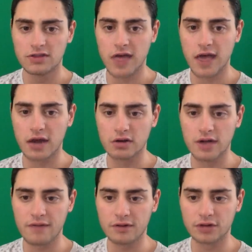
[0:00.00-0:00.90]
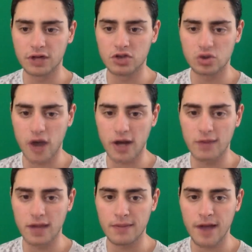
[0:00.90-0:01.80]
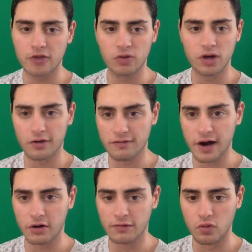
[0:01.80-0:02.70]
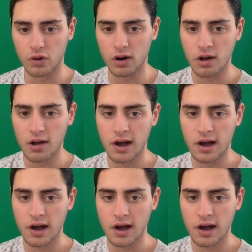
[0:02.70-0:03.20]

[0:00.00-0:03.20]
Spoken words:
They are definitely trying to make it back to another Final Four.